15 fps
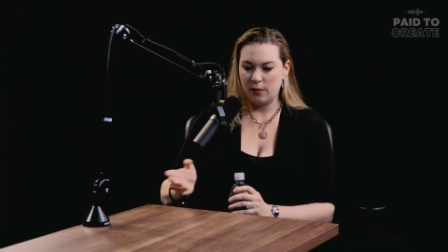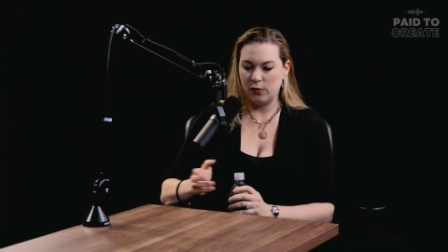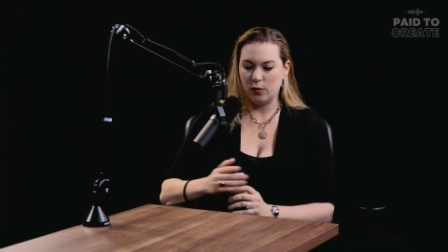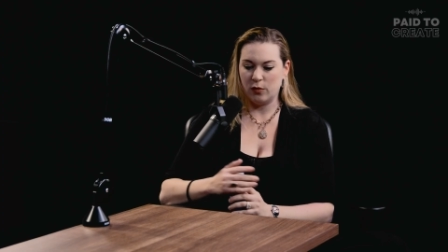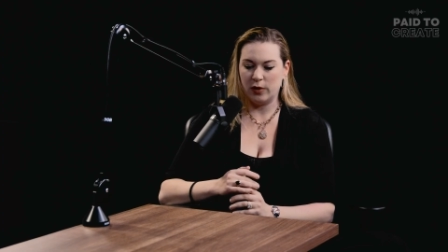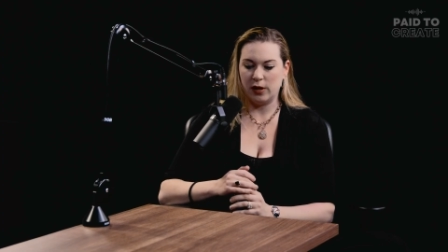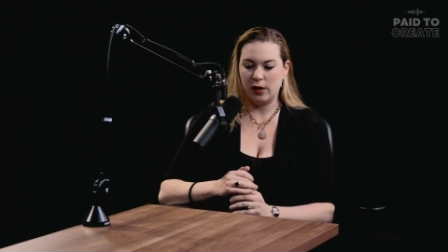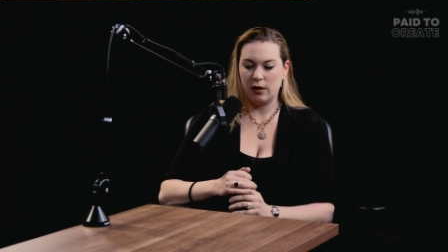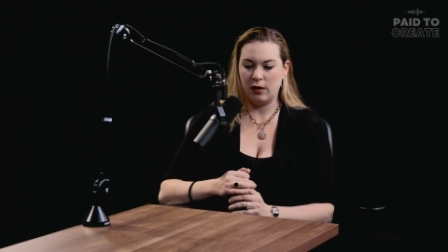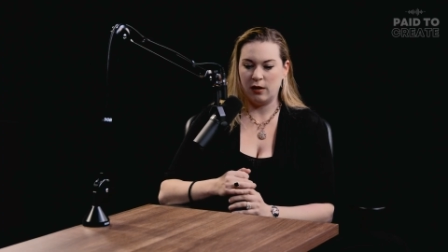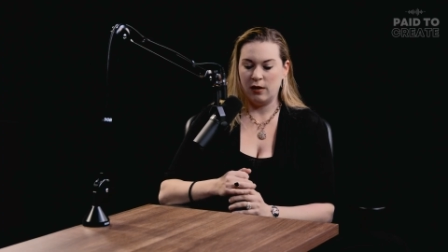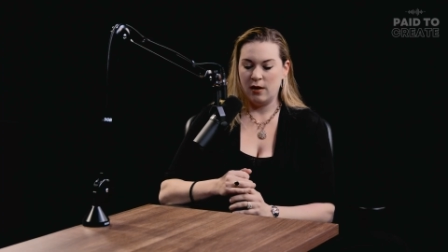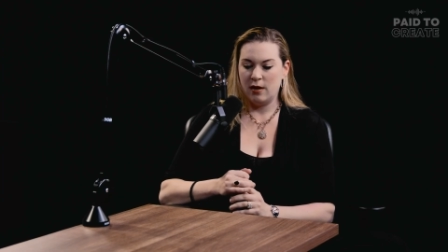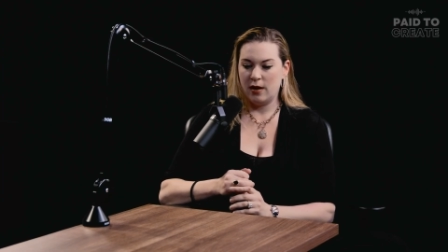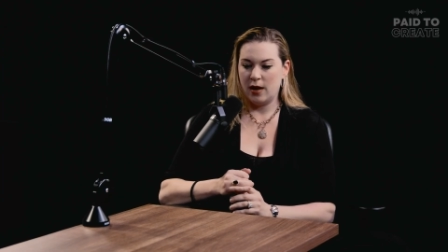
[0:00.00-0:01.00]
if you were really good,
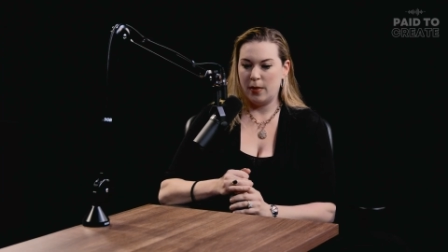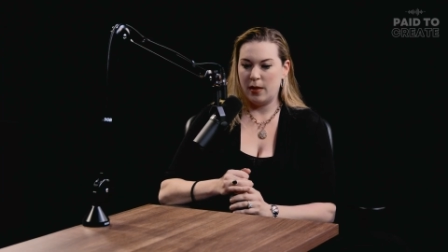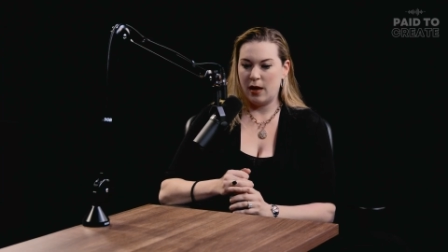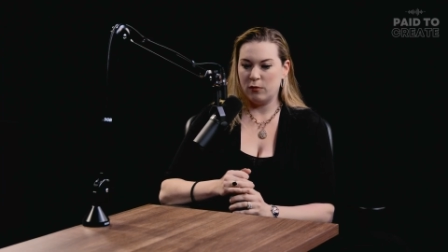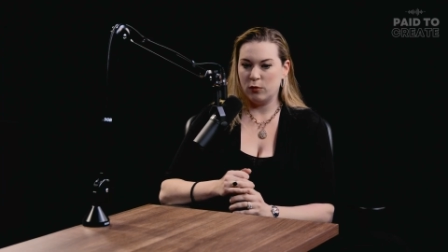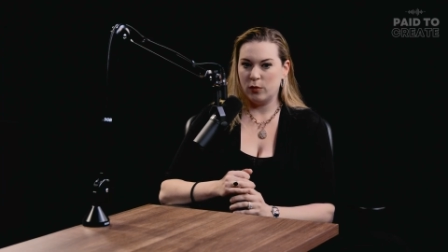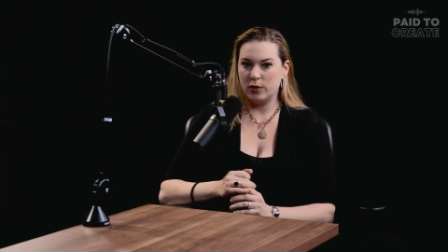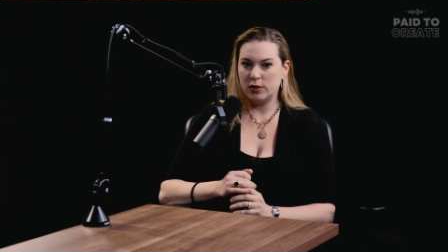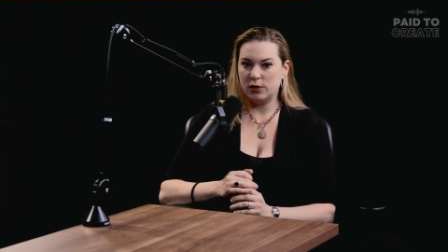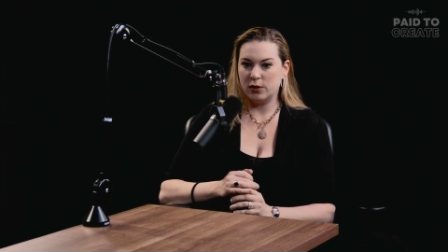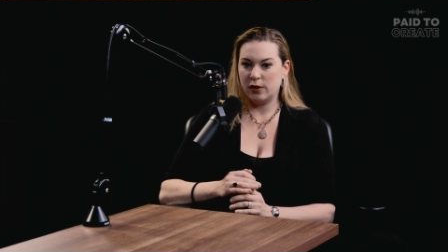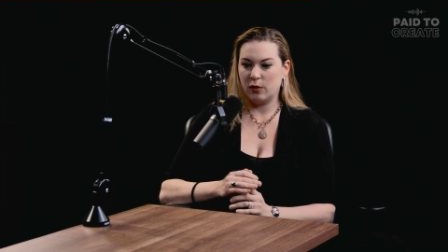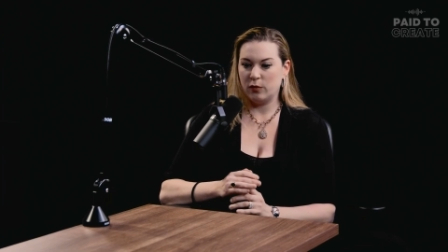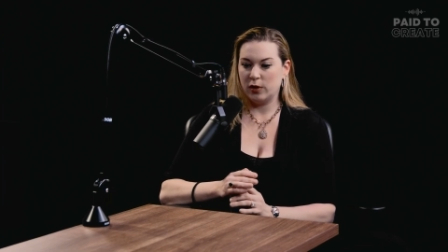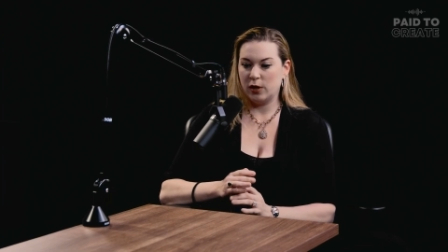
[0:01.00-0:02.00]
and everyone would
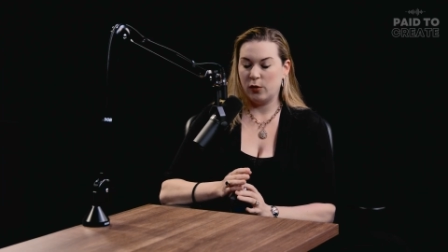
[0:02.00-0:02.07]
still get really